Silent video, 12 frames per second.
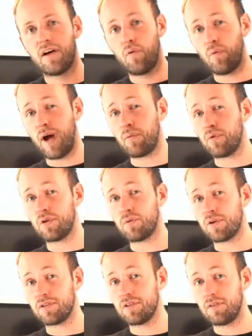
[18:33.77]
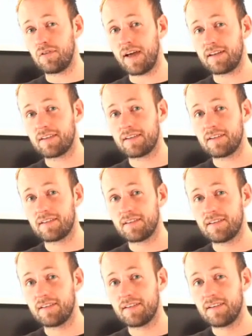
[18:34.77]
Why would you want to do that?
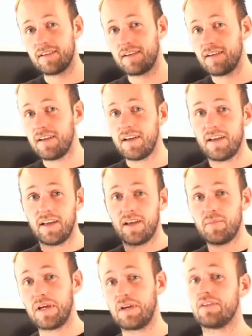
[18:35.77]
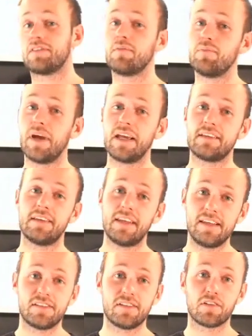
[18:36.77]
Because it makes it
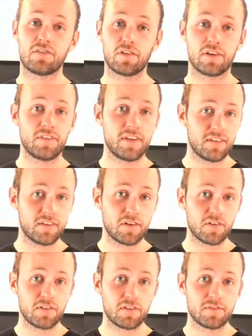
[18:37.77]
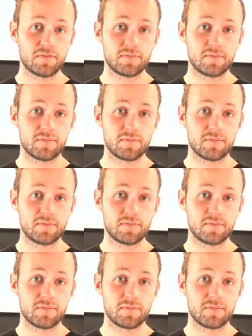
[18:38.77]
easier for the visitors.